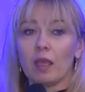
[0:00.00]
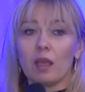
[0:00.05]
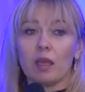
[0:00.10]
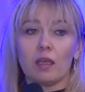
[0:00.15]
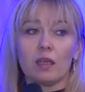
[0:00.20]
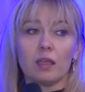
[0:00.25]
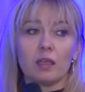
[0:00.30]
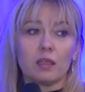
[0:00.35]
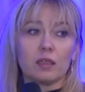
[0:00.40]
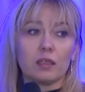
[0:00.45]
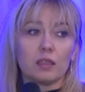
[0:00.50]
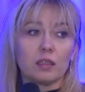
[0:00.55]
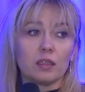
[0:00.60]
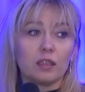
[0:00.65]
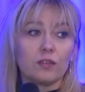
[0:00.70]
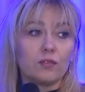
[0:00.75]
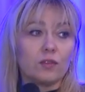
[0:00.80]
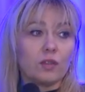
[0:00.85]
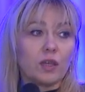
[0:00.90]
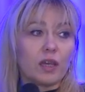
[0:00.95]

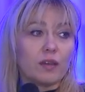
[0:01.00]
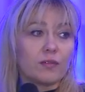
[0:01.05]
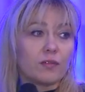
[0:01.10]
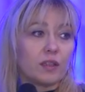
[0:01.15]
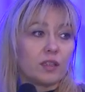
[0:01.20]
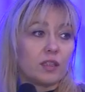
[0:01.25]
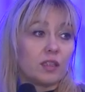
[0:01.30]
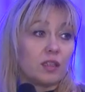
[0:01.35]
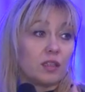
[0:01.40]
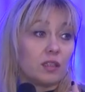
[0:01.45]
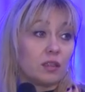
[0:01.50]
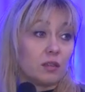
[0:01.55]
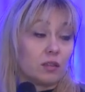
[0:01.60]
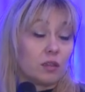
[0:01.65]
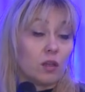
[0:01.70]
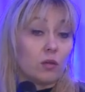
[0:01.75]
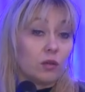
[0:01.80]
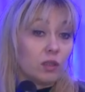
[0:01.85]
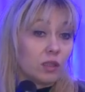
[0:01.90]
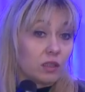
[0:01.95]
If you have any
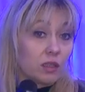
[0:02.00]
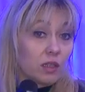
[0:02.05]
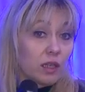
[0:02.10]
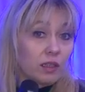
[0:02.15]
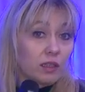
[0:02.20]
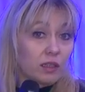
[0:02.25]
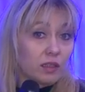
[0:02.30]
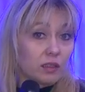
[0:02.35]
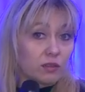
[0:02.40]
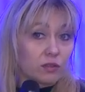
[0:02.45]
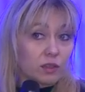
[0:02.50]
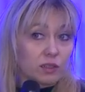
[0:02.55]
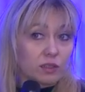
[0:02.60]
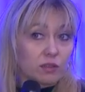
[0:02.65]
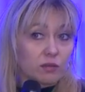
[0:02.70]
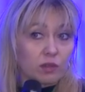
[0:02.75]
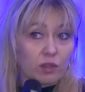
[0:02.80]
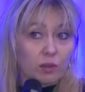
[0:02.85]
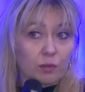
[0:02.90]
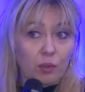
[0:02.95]

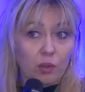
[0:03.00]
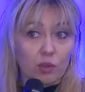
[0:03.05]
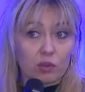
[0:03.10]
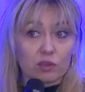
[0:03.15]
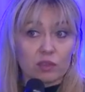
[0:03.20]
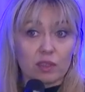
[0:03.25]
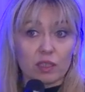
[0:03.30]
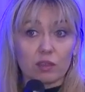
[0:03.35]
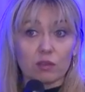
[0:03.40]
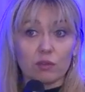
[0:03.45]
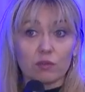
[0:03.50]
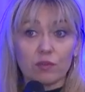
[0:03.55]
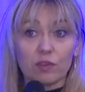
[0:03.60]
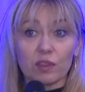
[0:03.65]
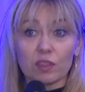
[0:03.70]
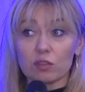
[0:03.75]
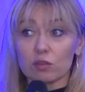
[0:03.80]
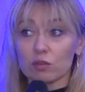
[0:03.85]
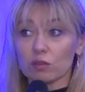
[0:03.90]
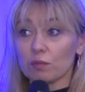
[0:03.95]
interesting reports that you
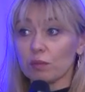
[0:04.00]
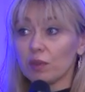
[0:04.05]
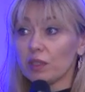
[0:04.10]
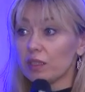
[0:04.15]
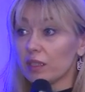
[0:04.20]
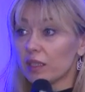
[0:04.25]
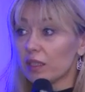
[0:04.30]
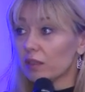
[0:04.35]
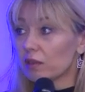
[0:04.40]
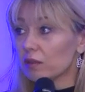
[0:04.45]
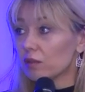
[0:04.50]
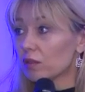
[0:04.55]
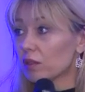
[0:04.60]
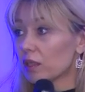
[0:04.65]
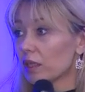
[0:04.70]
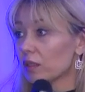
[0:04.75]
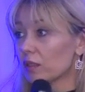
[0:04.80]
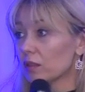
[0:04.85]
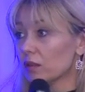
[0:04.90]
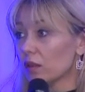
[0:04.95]
think should be there, you
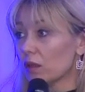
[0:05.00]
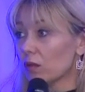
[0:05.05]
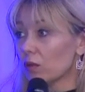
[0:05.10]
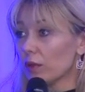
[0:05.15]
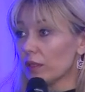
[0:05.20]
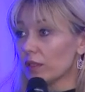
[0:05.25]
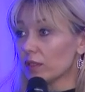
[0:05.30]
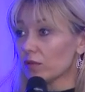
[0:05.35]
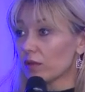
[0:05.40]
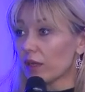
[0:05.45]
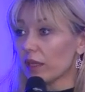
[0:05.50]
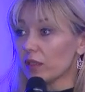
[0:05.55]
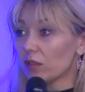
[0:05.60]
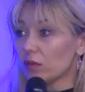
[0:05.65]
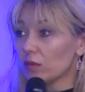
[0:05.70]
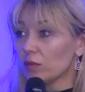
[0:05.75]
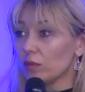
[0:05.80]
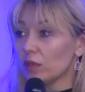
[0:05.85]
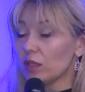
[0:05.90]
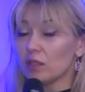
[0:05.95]
can always write
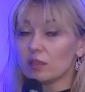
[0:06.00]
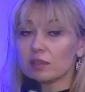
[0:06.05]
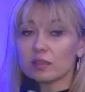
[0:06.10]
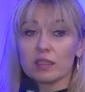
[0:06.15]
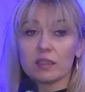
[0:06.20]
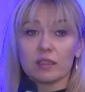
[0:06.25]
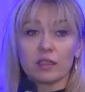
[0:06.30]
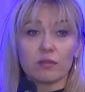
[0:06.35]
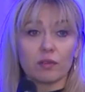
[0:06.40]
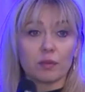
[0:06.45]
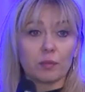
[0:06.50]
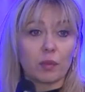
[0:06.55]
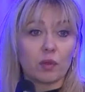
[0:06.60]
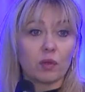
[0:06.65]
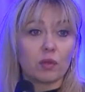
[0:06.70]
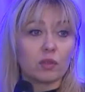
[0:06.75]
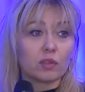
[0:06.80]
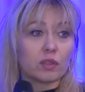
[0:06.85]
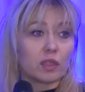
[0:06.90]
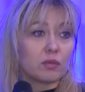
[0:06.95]
to me, send the
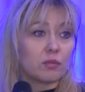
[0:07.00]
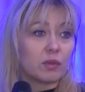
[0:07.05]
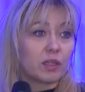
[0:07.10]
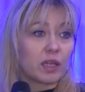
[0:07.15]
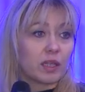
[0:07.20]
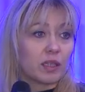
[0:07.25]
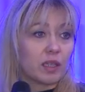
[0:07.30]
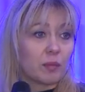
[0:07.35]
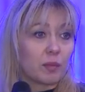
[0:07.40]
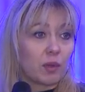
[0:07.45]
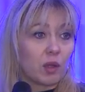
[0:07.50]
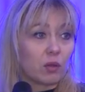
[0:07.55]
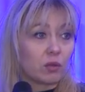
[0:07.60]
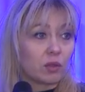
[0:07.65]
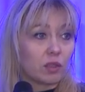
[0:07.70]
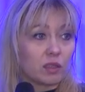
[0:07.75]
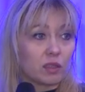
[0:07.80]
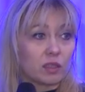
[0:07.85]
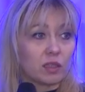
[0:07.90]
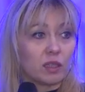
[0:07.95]
report, and we can
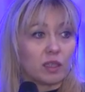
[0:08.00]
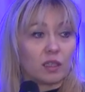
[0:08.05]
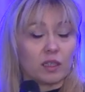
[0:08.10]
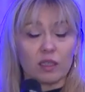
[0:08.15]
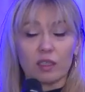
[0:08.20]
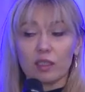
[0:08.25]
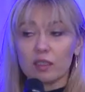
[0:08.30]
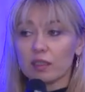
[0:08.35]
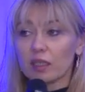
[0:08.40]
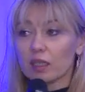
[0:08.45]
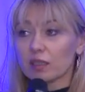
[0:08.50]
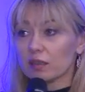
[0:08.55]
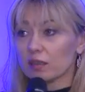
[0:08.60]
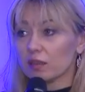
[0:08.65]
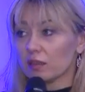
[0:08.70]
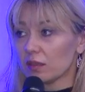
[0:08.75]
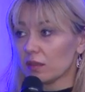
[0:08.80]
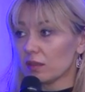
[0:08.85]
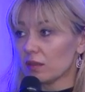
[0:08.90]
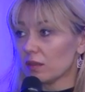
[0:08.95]
upload it in
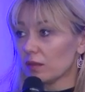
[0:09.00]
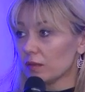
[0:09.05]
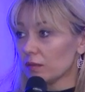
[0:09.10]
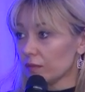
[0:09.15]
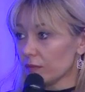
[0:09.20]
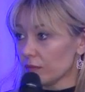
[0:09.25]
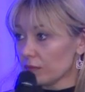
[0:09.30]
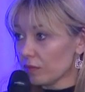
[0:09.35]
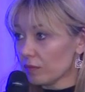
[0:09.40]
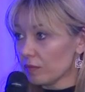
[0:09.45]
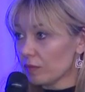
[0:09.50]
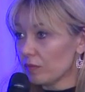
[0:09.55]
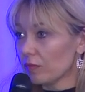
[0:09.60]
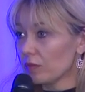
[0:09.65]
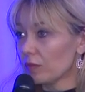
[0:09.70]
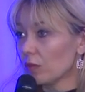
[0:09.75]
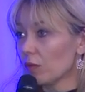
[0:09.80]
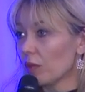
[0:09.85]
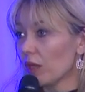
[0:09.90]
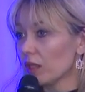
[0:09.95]
that
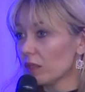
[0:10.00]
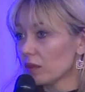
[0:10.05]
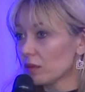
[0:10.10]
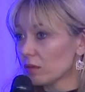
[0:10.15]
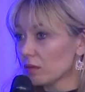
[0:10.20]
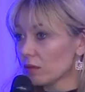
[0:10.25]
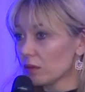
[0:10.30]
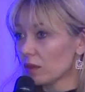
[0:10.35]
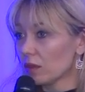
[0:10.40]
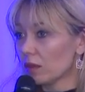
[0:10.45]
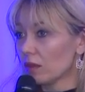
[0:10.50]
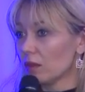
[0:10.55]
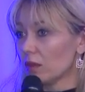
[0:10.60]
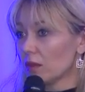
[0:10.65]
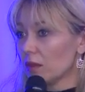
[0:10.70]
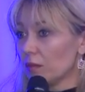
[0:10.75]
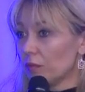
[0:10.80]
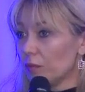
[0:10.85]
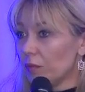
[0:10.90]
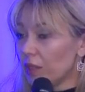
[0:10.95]
quite
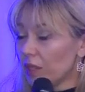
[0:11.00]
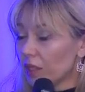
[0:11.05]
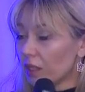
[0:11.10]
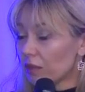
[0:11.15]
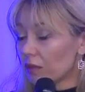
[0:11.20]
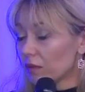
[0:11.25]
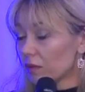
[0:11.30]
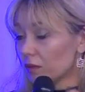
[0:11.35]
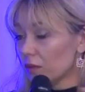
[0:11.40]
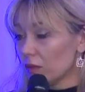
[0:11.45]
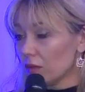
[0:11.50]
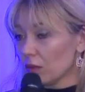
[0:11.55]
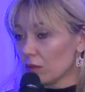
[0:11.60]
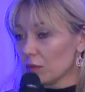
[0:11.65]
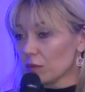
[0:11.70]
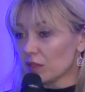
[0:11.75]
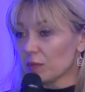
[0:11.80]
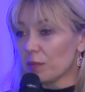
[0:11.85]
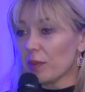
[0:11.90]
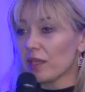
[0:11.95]
big, you
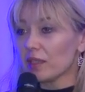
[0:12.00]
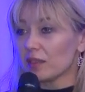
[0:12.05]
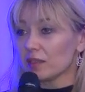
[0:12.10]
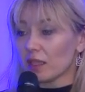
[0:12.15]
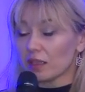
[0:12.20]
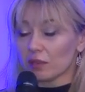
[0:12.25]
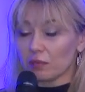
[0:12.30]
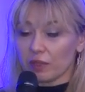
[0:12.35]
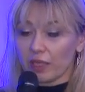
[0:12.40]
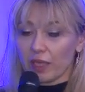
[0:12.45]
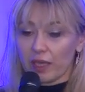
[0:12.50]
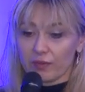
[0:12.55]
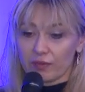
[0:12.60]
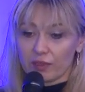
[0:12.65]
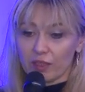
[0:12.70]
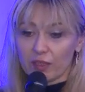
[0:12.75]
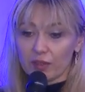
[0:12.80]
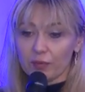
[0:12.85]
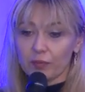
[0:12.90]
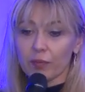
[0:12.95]
know, space that we have
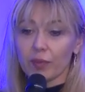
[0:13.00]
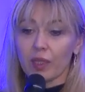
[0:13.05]
there.